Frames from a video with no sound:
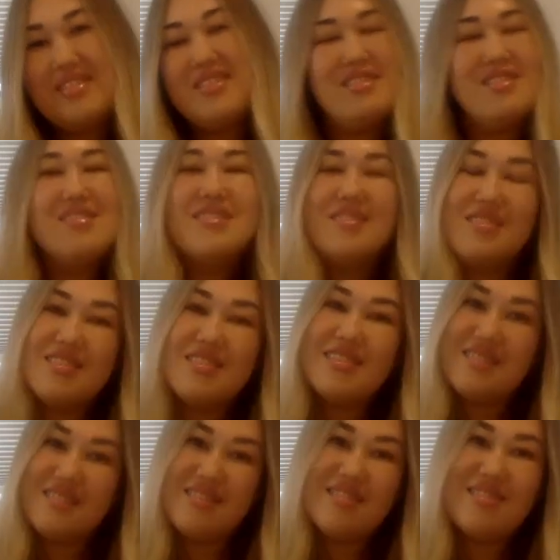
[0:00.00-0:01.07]

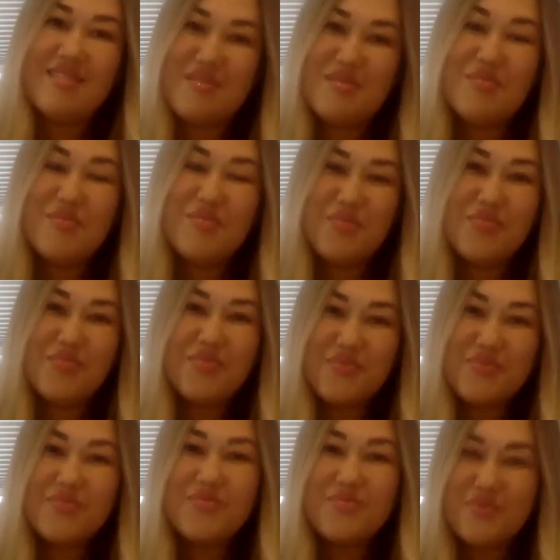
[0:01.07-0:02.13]

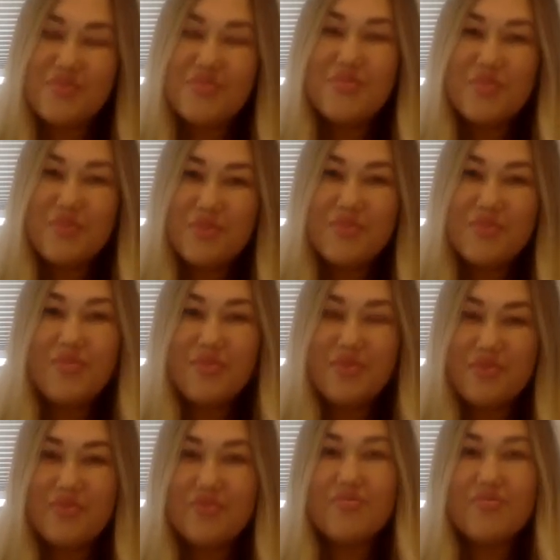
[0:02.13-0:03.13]
This person isn't speaking.